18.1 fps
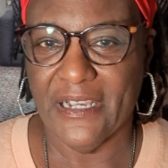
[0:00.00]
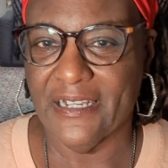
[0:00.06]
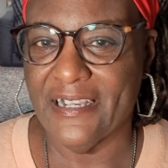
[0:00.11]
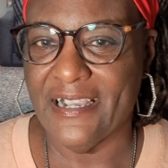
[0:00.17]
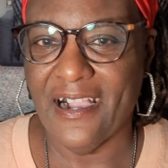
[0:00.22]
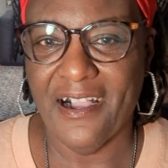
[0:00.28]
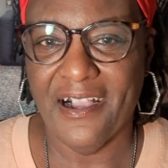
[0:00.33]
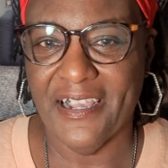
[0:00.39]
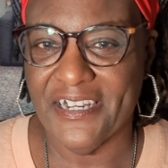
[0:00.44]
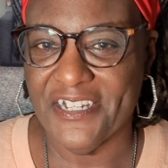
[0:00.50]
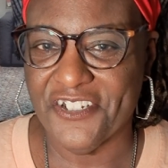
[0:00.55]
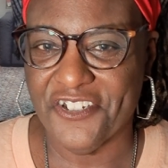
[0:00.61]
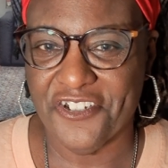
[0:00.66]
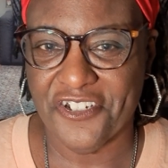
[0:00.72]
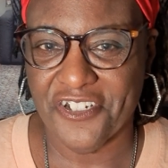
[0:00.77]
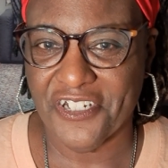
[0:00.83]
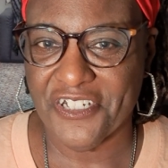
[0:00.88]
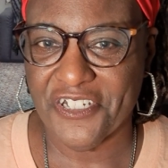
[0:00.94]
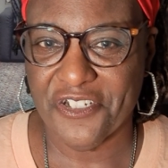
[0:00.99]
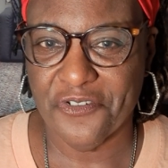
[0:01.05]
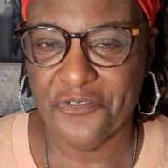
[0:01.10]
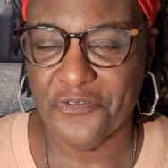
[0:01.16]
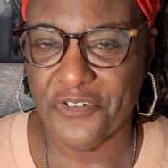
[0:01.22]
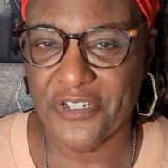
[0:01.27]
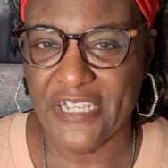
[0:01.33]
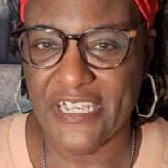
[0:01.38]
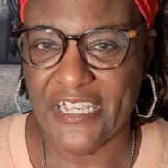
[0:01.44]
God is just to
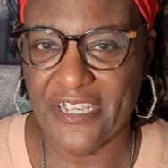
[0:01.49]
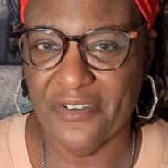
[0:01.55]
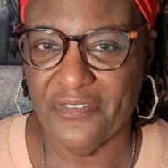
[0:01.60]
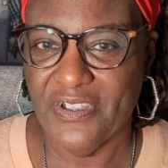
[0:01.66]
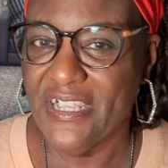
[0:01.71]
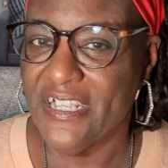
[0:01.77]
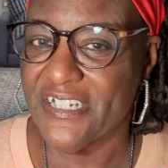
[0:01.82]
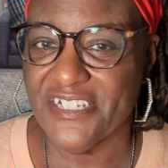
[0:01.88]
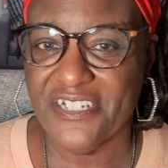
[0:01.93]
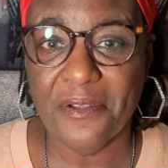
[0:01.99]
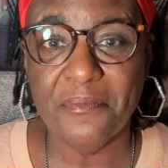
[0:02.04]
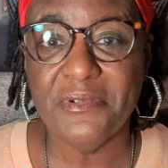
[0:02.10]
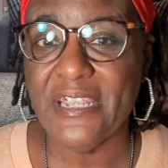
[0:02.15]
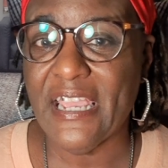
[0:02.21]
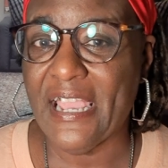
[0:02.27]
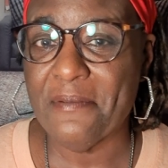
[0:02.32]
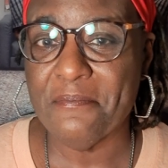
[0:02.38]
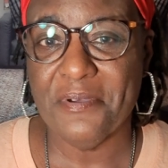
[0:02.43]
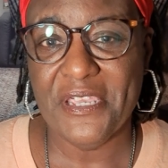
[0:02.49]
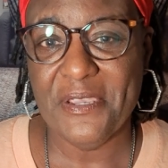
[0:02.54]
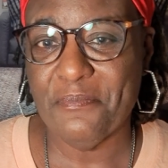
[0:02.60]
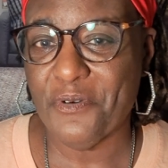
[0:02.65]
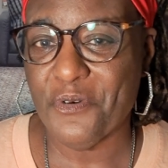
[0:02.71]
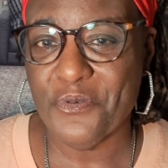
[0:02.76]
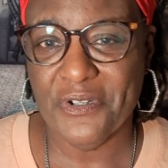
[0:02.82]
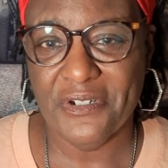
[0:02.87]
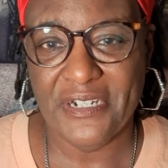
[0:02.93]
forgive. Sometimes
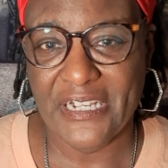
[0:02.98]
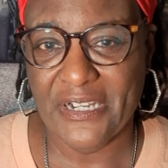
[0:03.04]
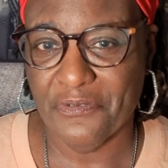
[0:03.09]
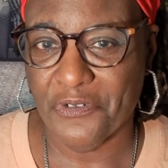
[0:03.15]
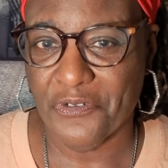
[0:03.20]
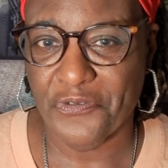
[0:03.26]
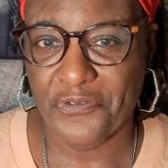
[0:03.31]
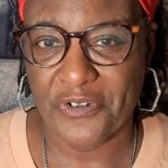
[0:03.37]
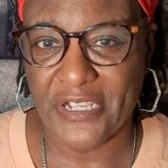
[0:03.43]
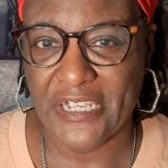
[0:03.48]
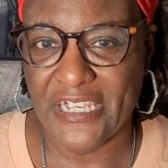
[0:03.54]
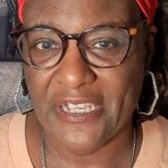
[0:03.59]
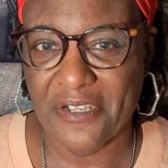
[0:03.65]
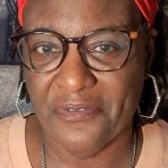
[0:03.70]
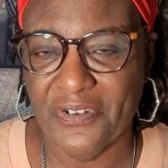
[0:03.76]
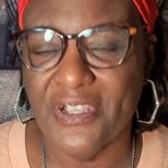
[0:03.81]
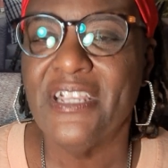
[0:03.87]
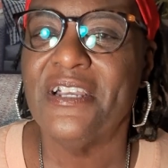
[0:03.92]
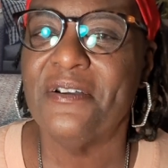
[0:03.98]
people will never forgive,